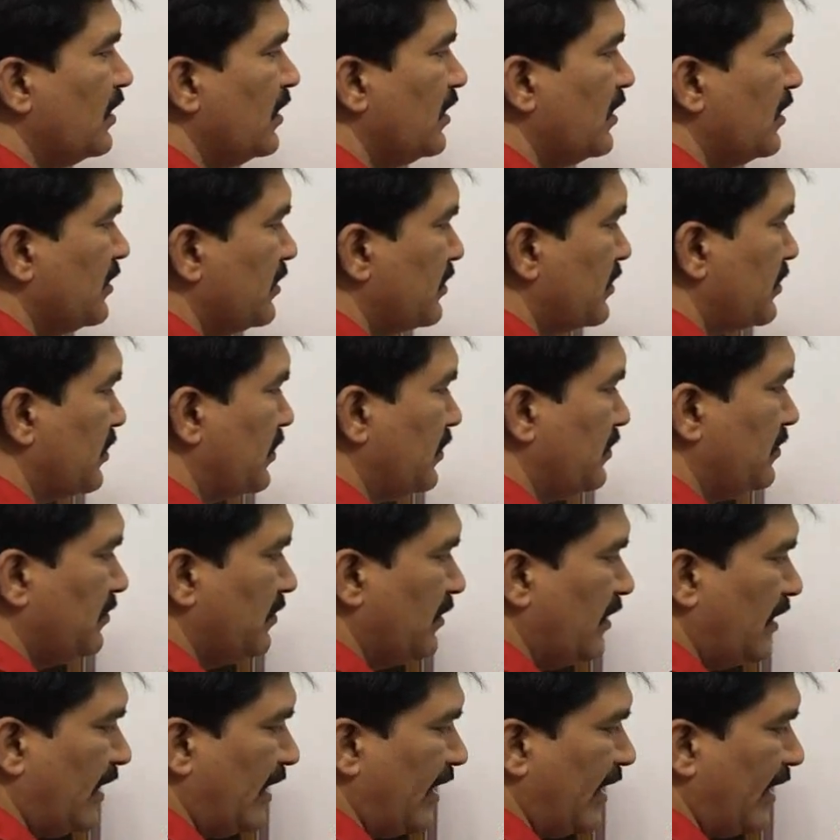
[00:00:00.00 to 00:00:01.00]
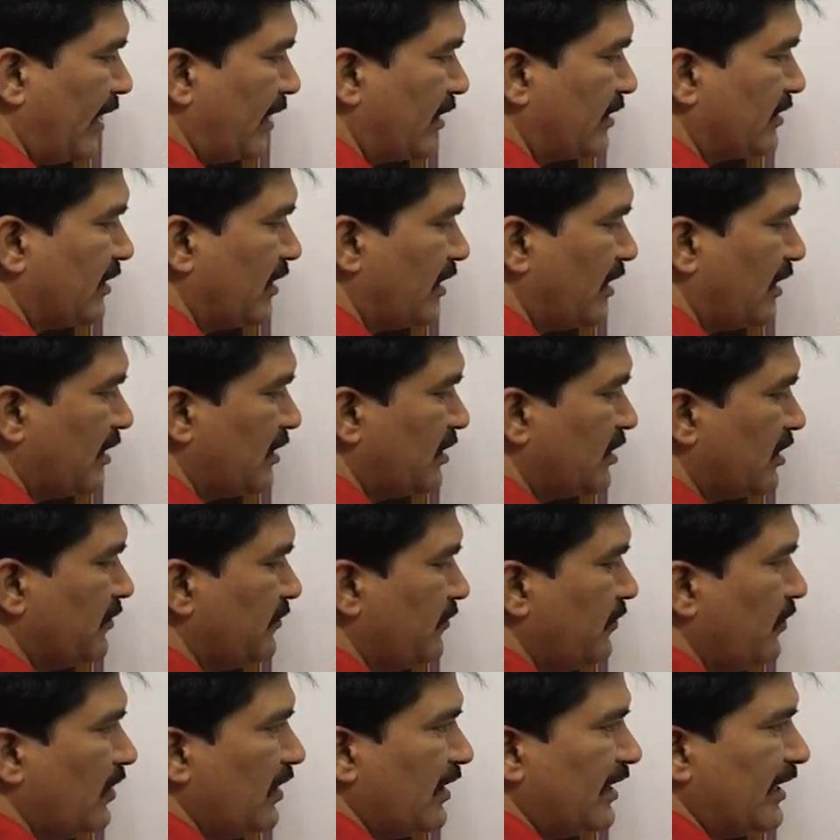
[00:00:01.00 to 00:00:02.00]
So acceleration
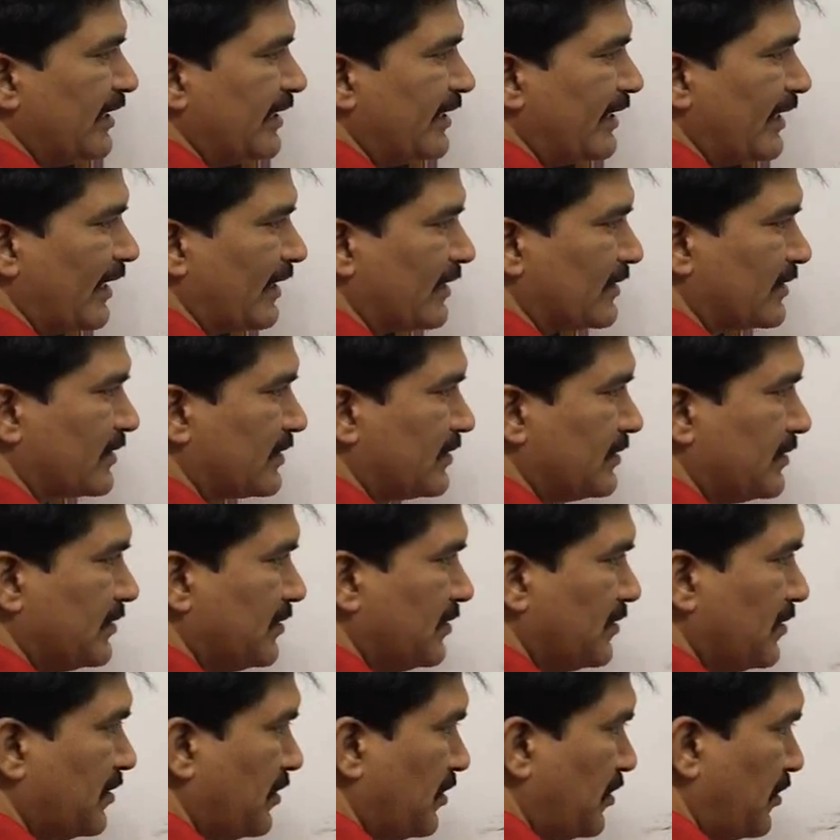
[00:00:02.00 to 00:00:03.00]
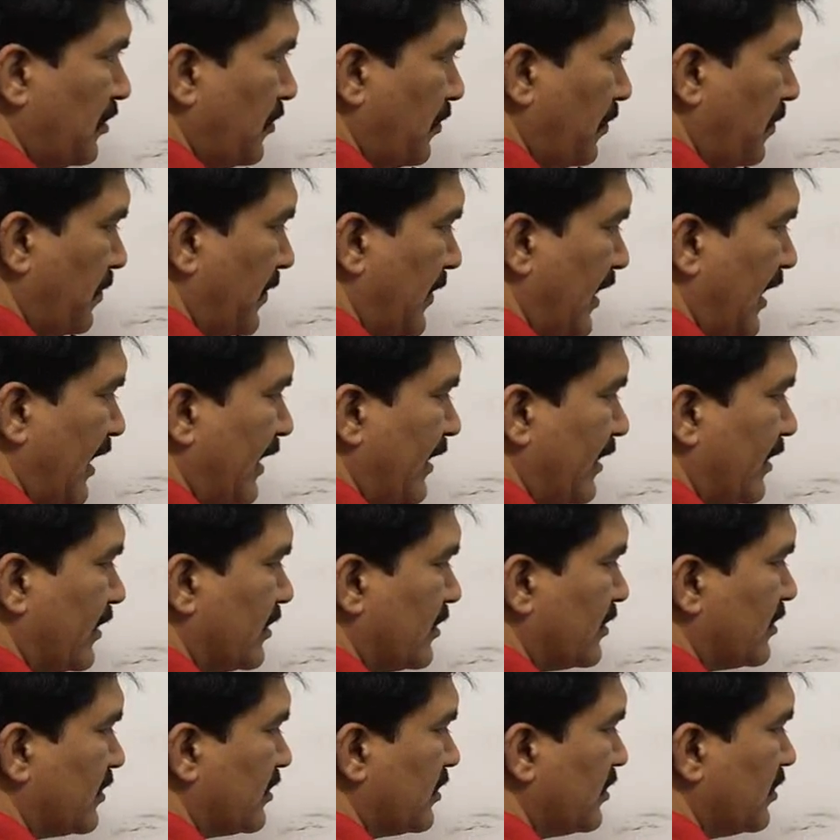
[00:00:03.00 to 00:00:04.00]
we will get it as
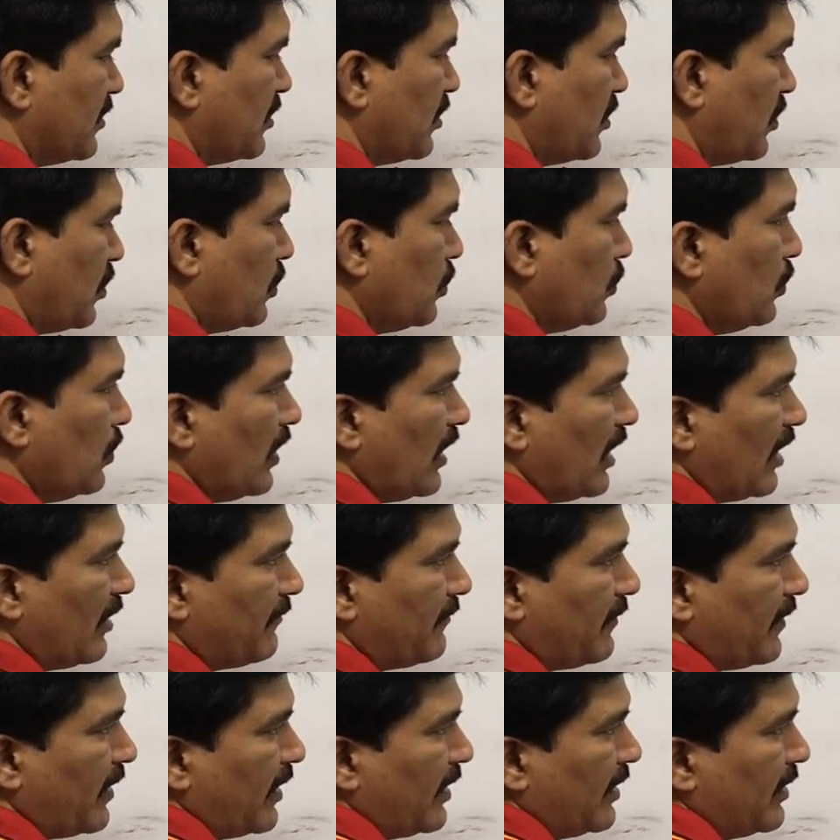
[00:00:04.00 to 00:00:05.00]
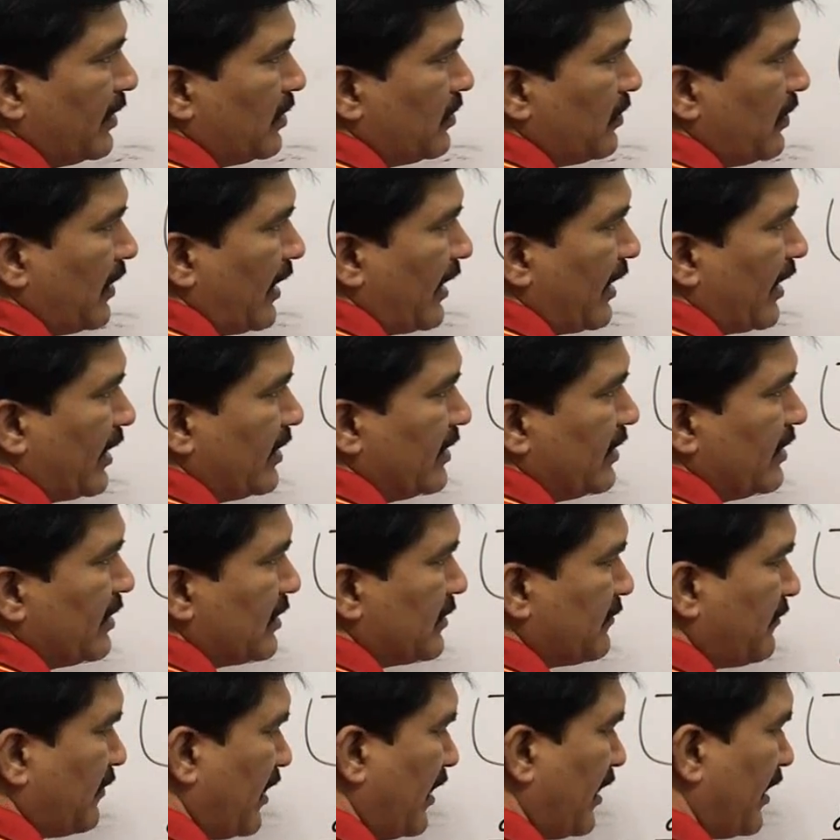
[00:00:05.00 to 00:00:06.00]
minus 2 alpha into, again this
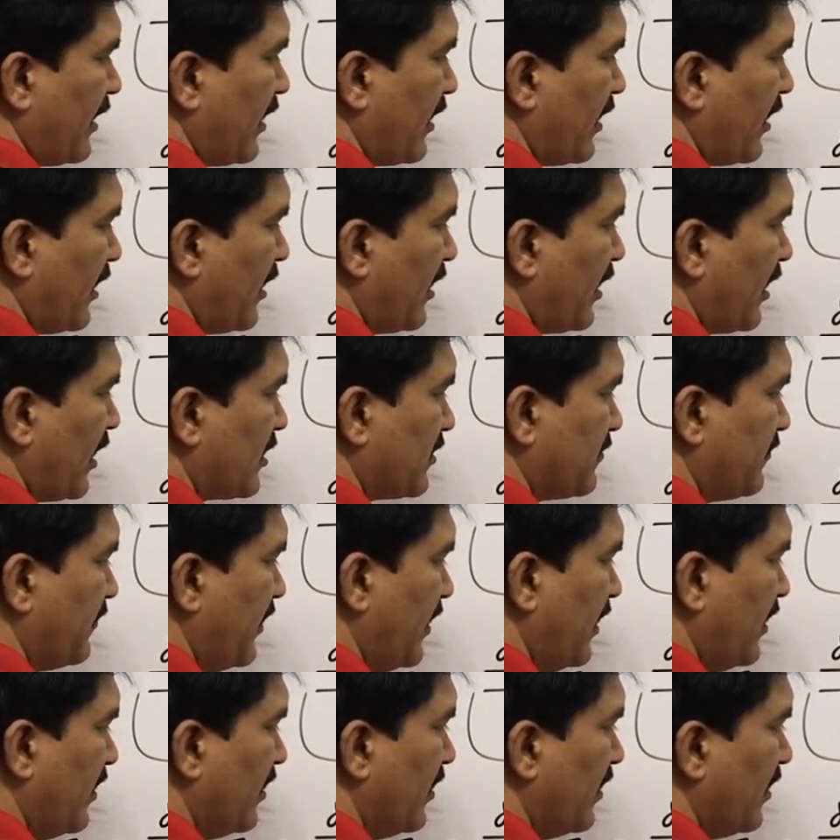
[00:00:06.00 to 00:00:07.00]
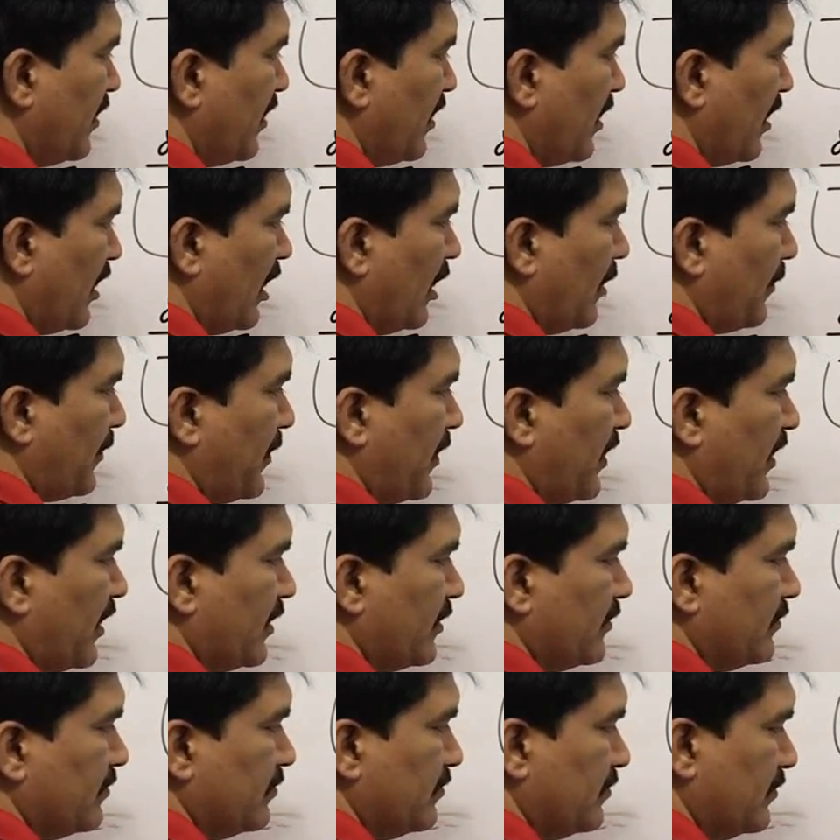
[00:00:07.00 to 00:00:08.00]
one I can write as v upon